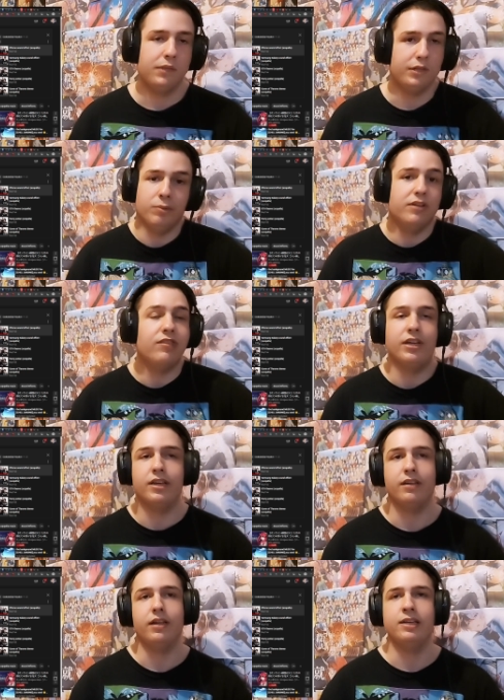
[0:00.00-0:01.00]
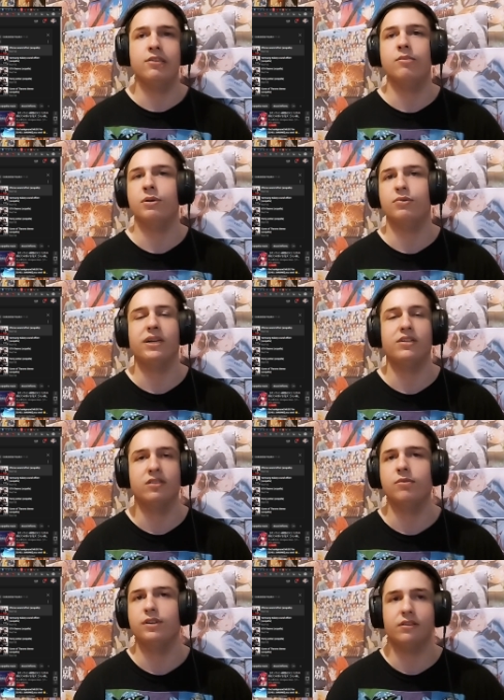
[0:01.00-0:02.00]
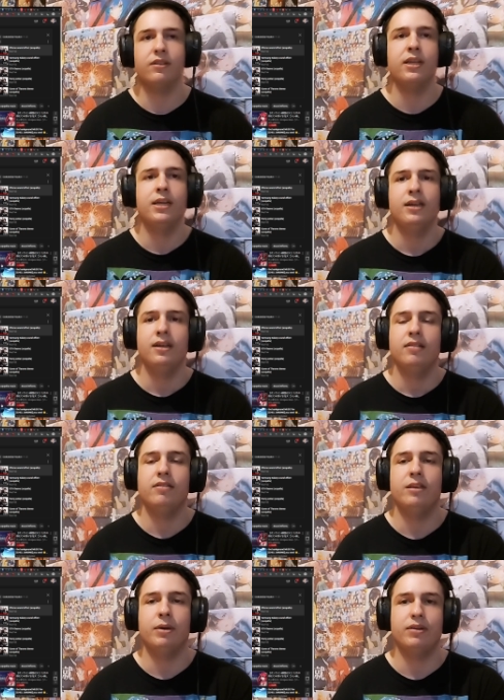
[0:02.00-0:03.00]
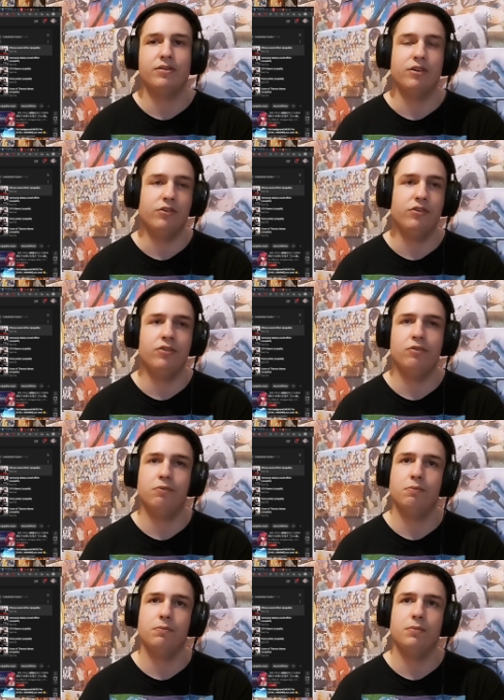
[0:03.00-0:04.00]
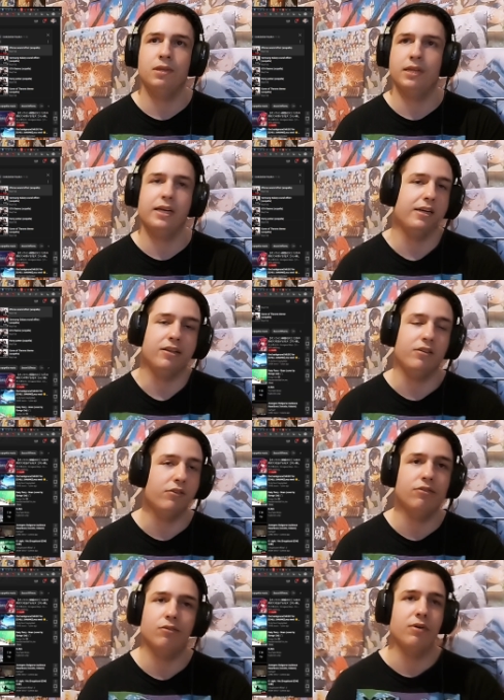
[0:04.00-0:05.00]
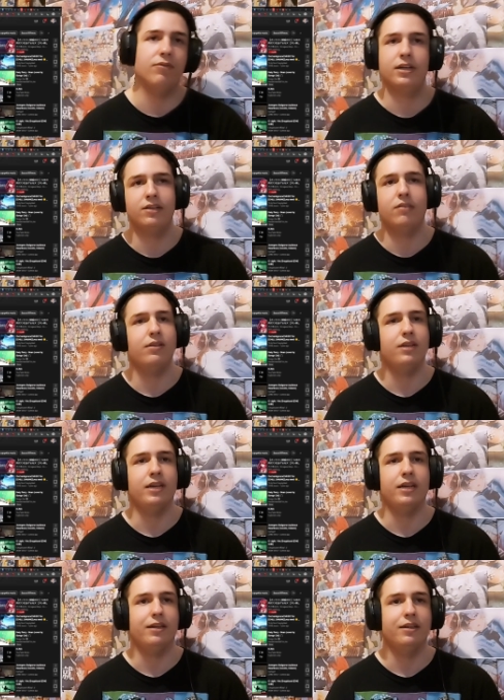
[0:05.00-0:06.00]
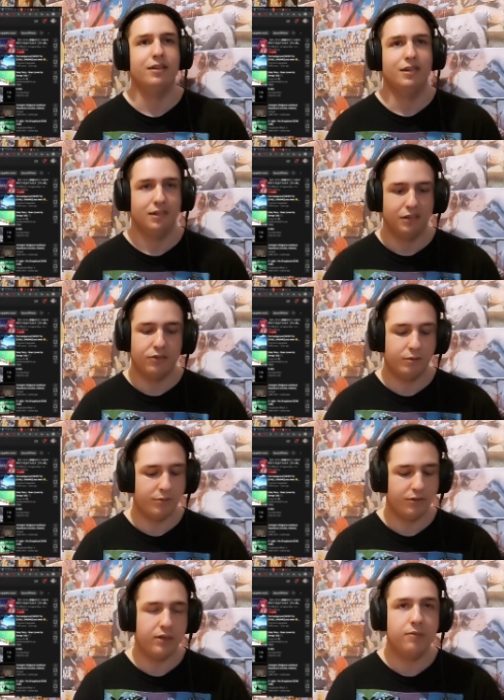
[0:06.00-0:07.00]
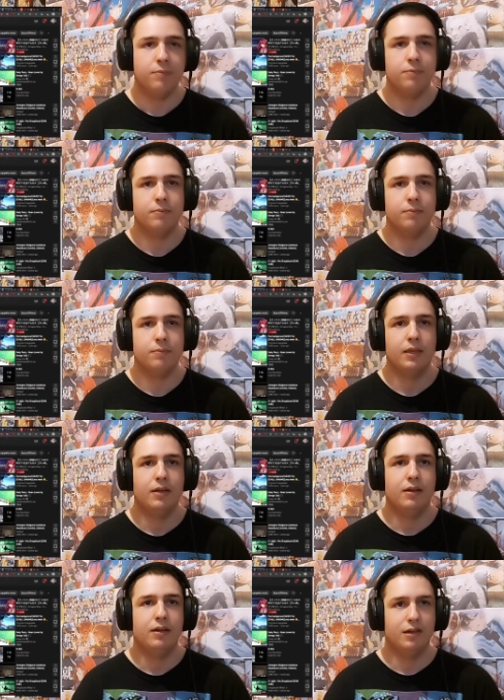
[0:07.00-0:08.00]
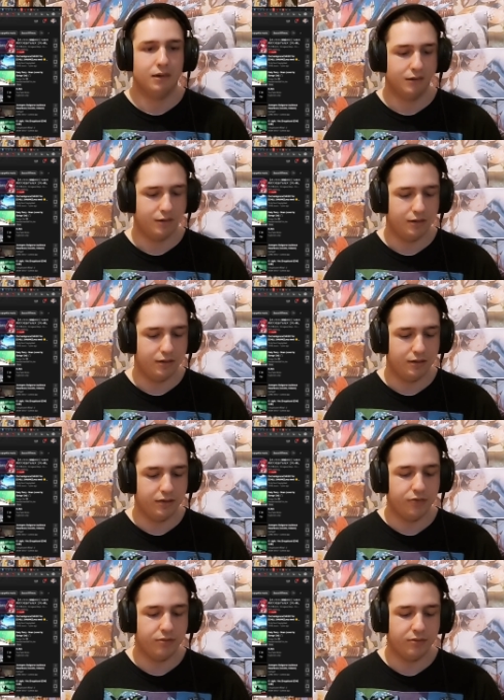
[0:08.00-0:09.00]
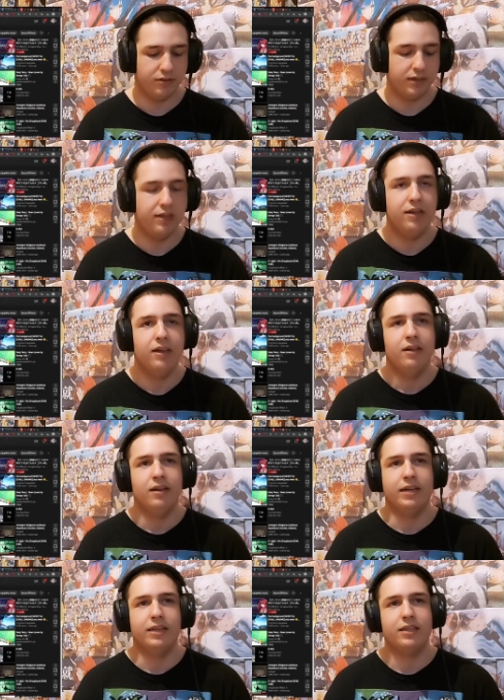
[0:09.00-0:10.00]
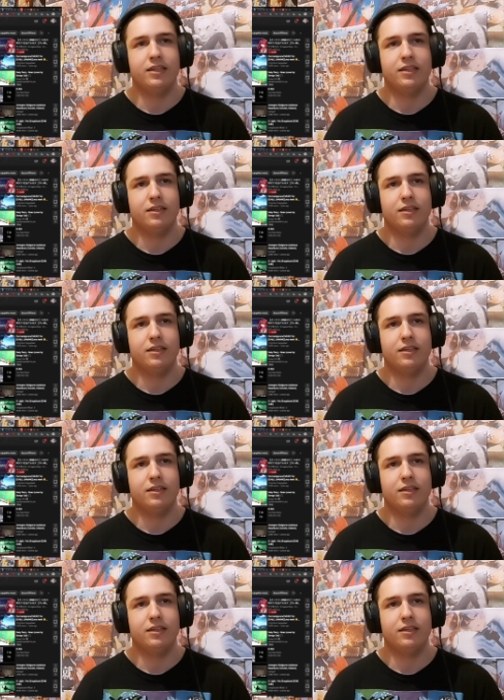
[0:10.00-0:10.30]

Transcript: you know, mixing and adding some effect on top of it. They make such, yeah, it sounds so perfect. Yeah, it's really amazing. Uh, it's really amazing. Like,